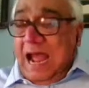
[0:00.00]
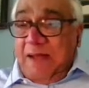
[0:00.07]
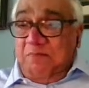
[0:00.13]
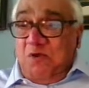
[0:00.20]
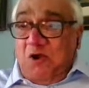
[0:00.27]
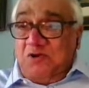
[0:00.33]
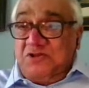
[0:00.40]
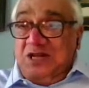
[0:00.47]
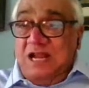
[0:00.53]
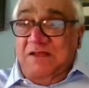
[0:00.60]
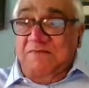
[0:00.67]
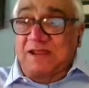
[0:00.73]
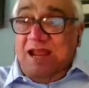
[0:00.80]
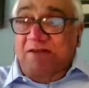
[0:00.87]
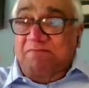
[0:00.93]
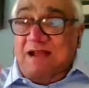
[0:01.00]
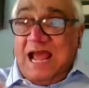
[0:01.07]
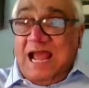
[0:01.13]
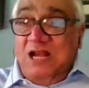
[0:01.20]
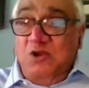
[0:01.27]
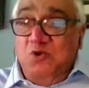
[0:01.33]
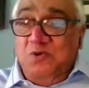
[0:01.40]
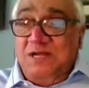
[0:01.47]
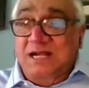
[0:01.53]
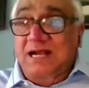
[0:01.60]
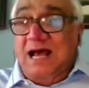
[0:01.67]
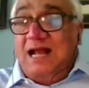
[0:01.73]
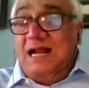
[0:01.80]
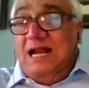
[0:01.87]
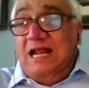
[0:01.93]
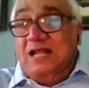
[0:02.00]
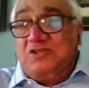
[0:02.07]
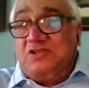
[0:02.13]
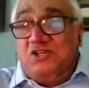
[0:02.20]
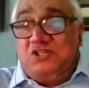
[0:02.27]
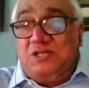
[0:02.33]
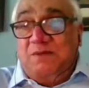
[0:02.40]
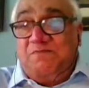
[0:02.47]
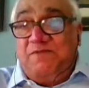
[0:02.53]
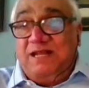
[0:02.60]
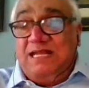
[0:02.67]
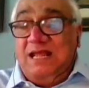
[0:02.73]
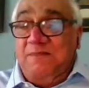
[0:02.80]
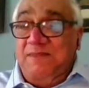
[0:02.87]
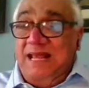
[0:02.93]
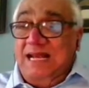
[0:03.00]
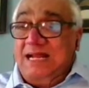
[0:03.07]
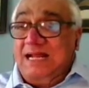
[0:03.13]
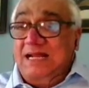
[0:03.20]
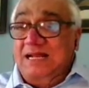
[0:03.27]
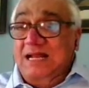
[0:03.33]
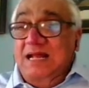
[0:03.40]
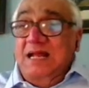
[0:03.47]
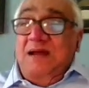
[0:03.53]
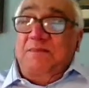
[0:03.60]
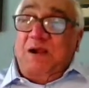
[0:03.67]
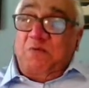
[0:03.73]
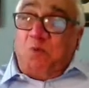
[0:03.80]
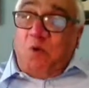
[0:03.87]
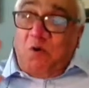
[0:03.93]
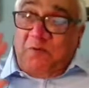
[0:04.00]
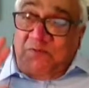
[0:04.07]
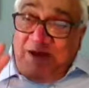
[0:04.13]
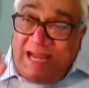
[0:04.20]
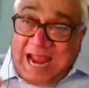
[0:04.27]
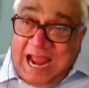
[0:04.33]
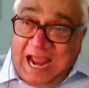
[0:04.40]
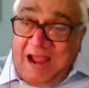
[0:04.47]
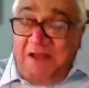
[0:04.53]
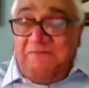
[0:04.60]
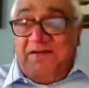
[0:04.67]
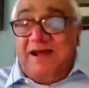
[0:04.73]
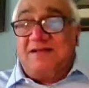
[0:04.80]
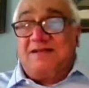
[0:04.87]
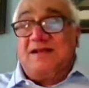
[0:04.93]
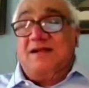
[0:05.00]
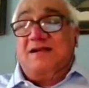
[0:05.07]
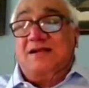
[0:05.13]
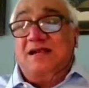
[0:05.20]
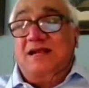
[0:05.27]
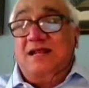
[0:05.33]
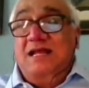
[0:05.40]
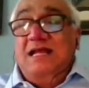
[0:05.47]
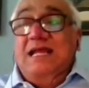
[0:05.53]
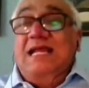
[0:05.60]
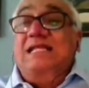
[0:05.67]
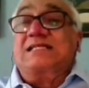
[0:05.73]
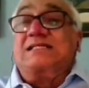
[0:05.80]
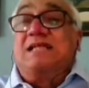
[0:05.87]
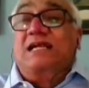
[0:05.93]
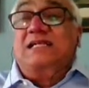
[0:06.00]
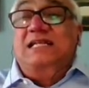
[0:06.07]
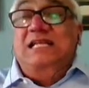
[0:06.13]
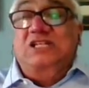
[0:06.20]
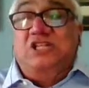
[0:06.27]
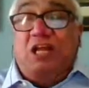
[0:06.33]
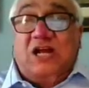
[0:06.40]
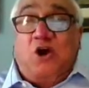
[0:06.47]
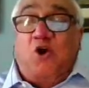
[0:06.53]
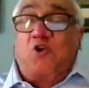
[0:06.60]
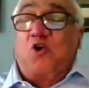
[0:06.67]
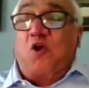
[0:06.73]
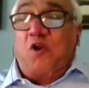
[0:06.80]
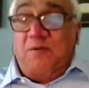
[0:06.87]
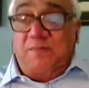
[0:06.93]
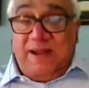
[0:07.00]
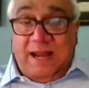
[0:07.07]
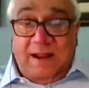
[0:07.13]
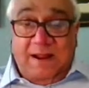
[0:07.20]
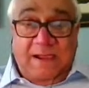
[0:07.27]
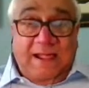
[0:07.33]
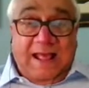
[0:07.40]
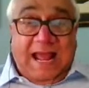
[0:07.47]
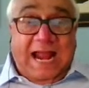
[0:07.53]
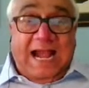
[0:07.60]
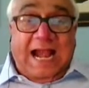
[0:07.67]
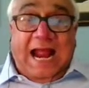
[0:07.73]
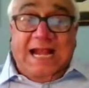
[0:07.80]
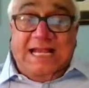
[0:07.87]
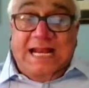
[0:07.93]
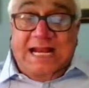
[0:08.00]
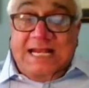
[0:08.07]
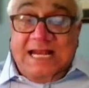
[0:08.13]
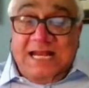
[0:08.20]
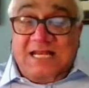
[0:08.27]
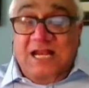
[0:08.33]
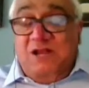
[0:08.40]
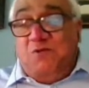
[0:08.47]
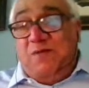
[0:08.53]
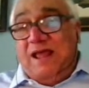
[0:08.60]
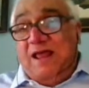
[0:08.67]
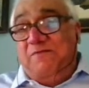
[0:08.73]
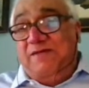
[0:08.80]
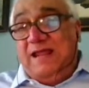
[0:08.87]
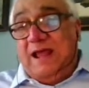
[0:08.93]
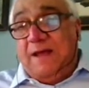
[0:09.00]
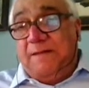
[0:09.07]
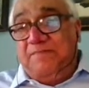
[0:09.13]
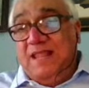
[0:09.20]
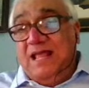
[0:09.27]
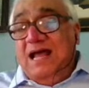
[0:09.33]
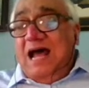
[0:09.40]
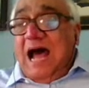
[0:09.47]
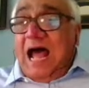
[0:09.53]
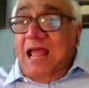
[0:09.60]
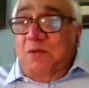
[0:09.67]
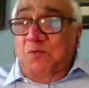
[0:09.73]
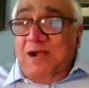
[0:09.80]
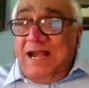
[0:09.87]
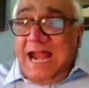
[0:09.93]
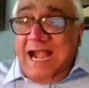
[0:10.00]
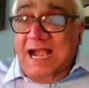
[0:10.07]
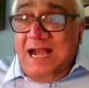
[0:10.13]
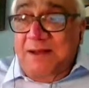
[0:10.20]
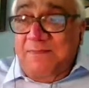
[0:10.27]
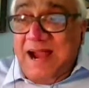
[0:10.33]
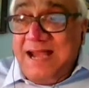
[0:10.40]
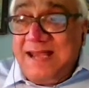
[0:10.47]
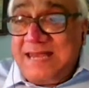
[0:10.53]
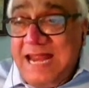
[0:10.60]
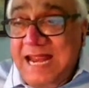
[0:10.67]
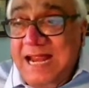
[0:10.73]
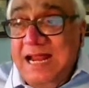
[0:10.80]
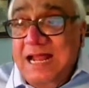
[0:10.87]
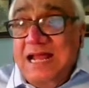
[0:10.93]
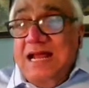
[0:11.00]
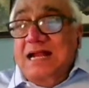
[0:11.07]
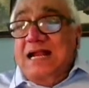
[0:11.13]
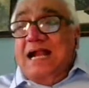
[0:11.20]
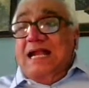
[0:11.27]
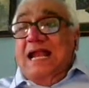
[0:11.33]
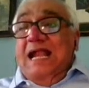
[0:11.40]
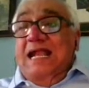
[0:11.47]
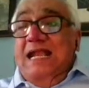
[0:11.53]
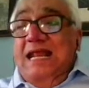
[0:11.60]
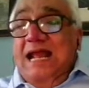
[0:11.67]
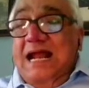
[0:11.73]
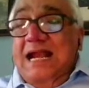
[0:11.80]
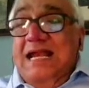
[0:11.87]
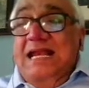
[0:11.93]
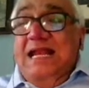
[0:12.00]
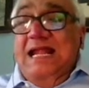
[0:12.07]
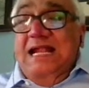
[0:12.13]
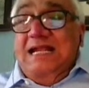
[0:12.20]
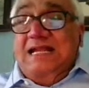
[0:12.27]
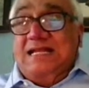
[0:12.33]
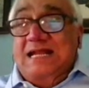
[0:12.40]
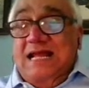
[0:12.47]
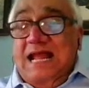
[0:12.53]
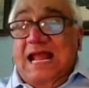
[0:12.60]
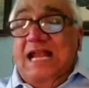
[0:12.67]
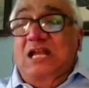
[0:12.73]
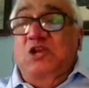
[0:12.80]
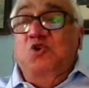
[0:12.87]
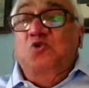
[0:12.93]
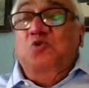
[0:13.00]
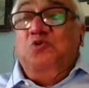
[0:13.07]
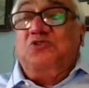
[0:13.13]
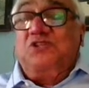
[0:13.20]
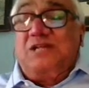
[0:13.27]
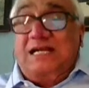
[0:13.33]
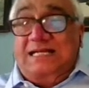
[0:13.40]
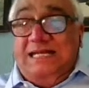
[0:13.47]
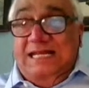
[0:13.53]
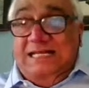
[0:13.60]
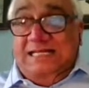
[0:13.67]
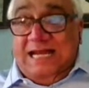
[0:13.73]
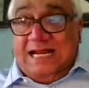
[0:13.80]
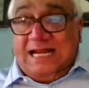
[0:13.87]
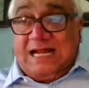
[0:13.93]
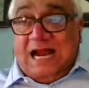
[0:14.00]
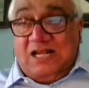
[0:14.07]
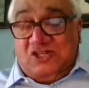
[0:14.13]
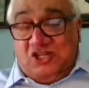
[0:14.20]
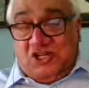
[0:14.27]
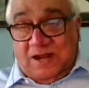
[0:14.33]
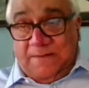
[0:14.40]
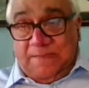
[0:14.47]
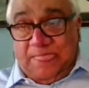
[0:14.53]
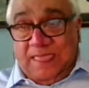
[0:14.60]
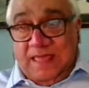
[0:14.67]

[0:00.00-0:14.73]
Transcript: I'm not saying we have diluted our relationship with the American, but what we have asserted is strategic autonomy. And I think this is where we are. I would end by saying that India needs a new strategic culture,